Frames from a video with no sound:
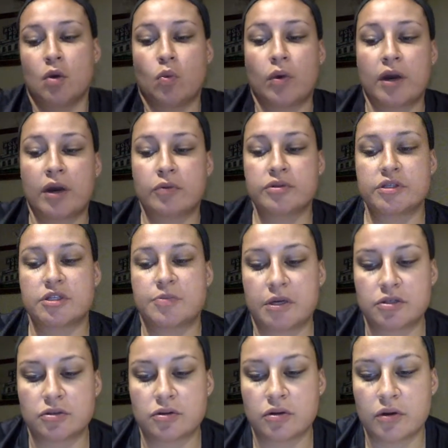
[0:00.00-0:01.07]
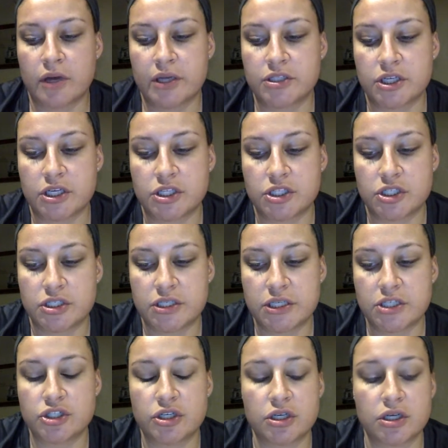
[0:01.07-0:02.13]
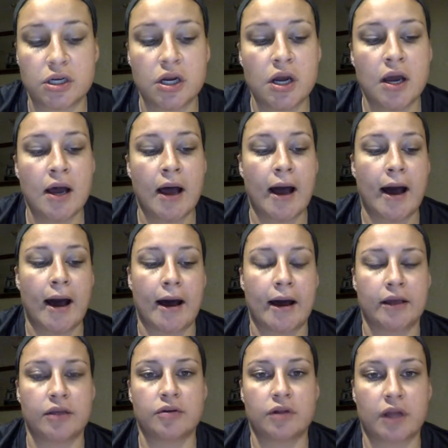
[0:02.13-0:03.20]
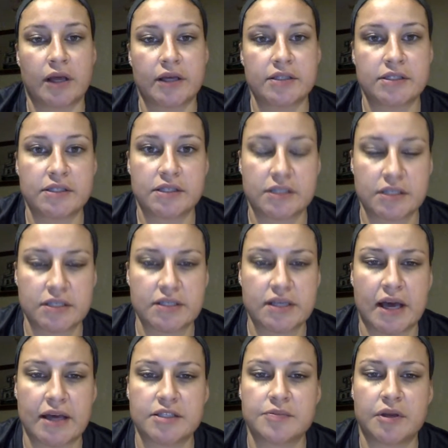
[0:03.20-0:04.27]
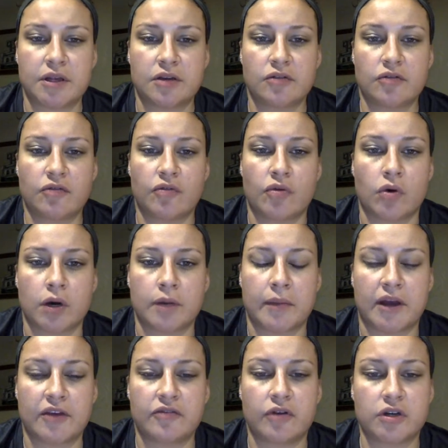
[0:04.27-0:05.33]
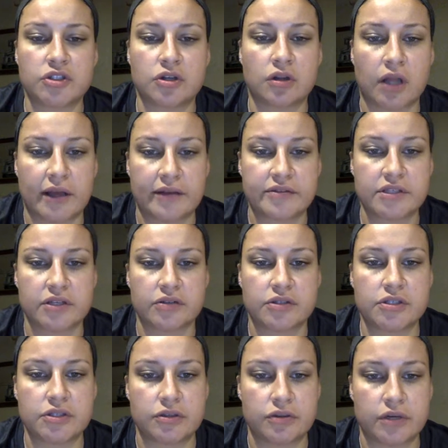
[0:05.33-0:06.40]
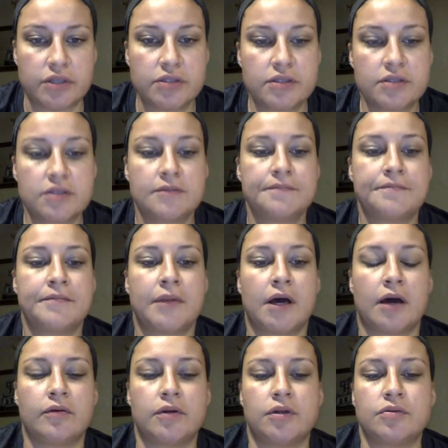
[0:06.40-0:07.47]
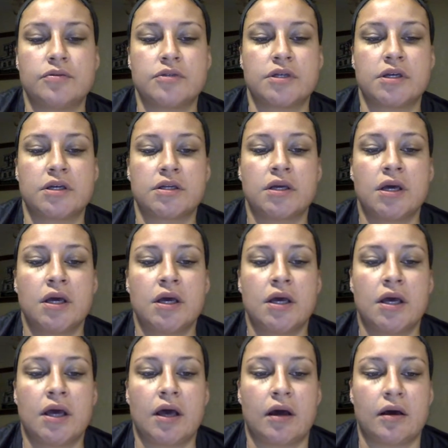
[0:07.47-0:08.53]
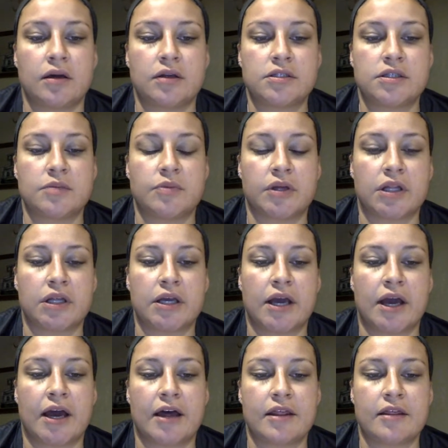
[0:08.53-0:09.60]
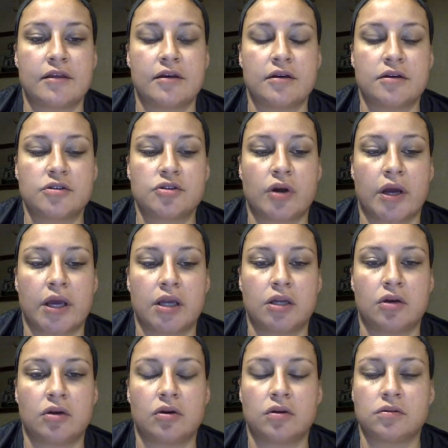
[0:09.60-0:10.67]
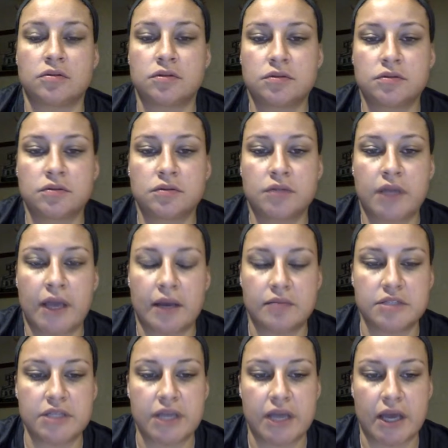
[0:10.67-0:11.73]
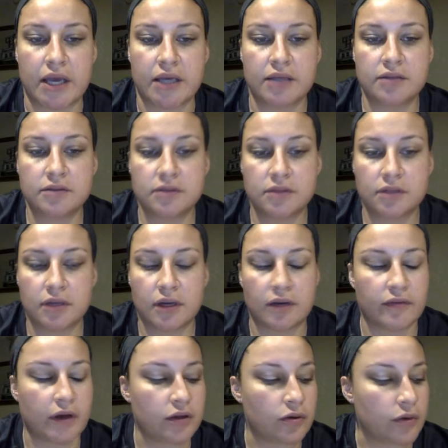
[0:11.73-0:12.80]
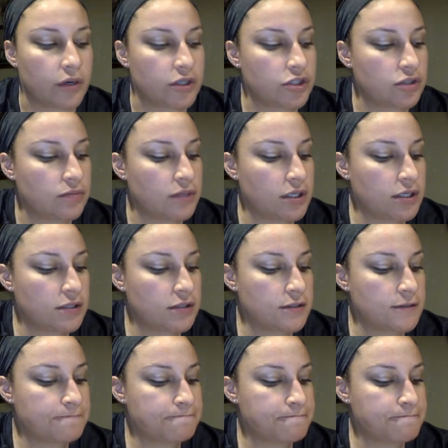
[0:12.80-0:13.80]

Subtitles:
When I was a special education teacher, I utilized this assessment for my functional life skills students. I would use it typically at the triennial MDA evaluation meetings.